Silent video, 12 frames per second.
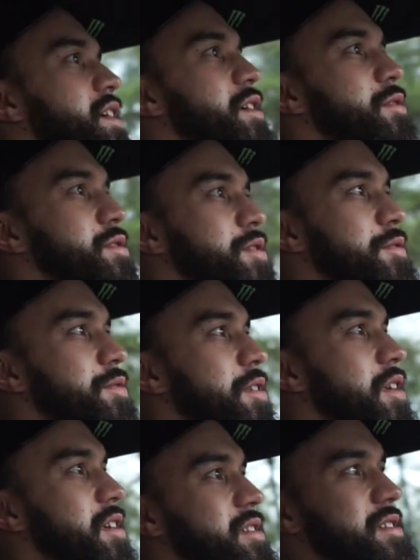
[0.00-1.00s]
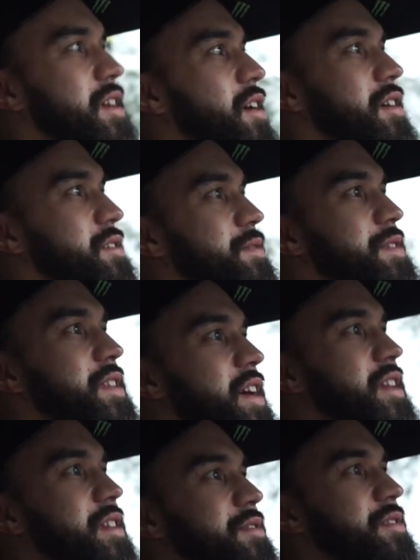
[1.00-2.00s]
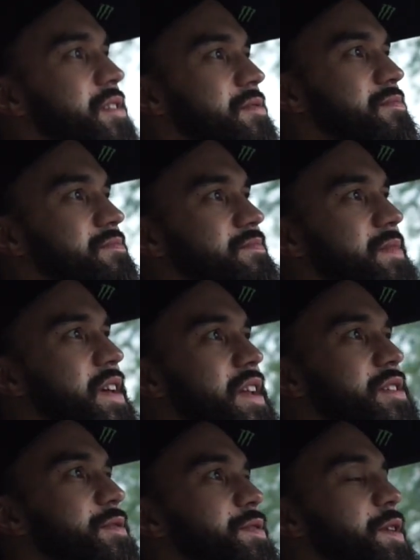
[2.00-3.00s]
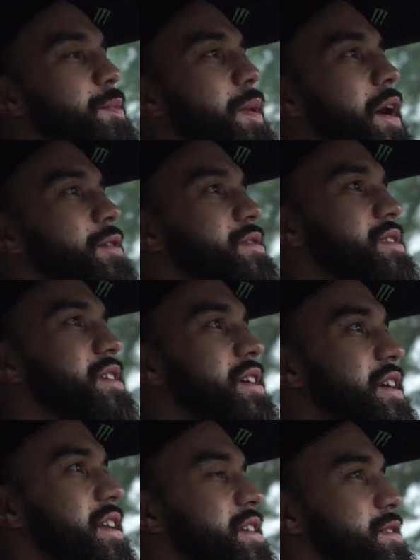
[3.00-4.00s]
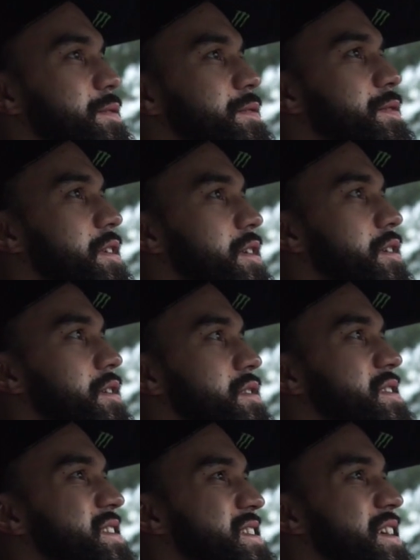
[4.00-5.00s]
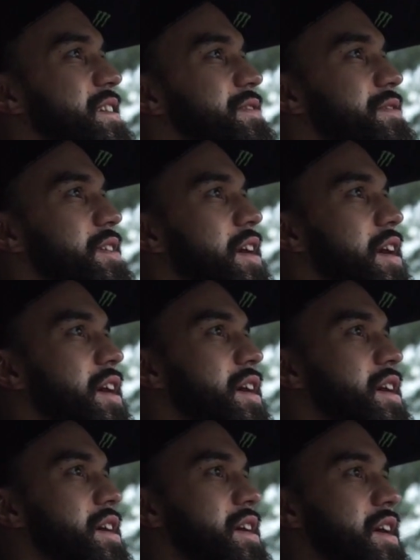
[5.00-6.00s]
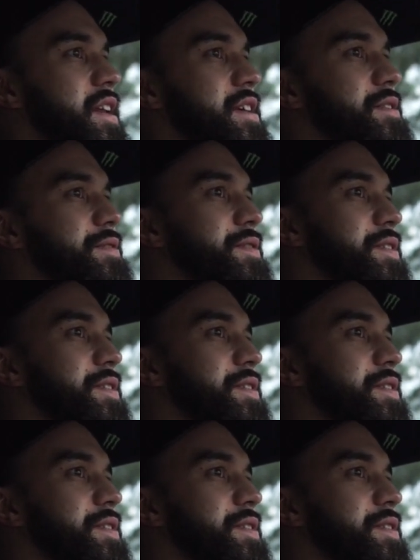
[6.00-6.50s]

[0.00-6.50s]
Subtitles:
You know, so far the car doesn't feel that different. It doesn't feel bouncy, it doesn't feel stiff, it does